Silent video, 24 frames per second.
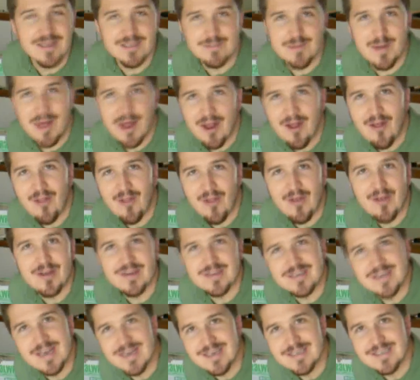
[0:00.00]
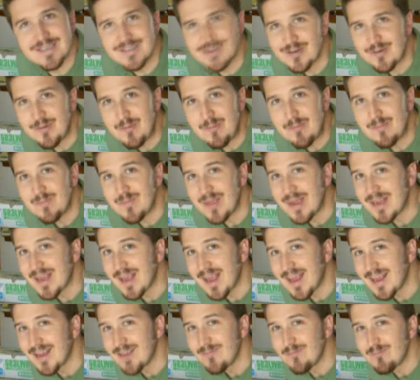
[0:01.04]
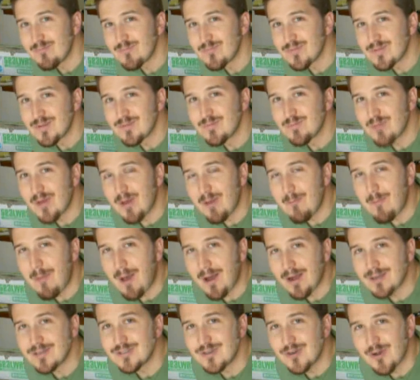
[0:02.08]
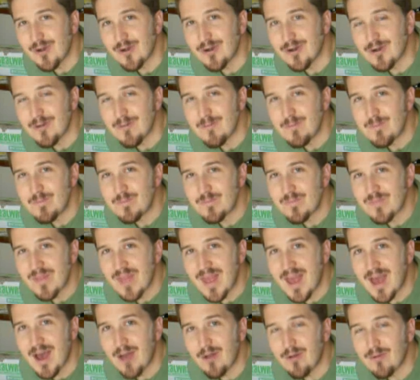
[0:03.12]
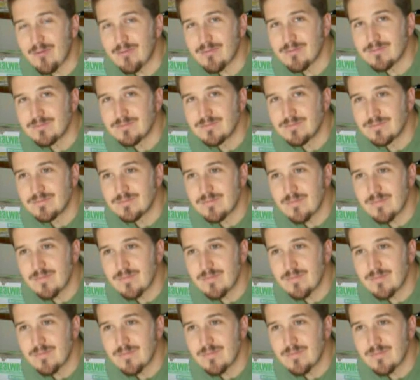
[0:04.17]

So that's about how long it takes to make a, a box cooker out of.